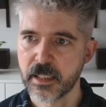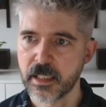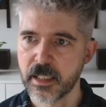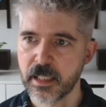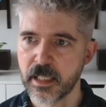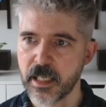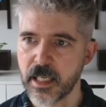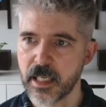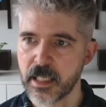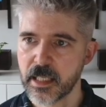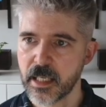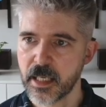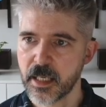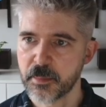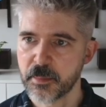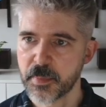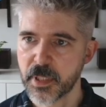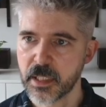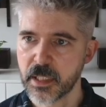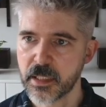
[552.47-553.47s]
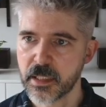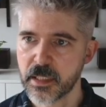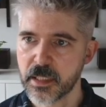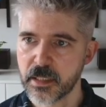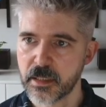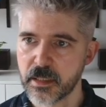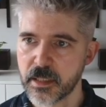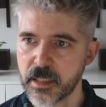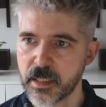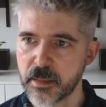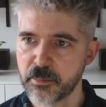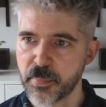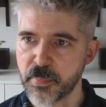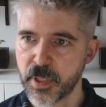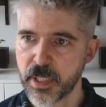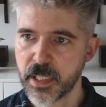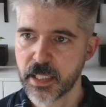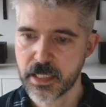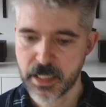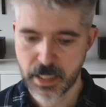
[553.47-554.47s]
And I'm going to
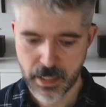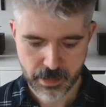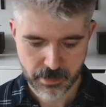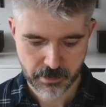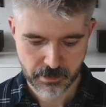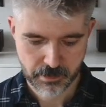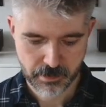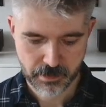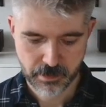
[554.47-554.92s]
bring it down.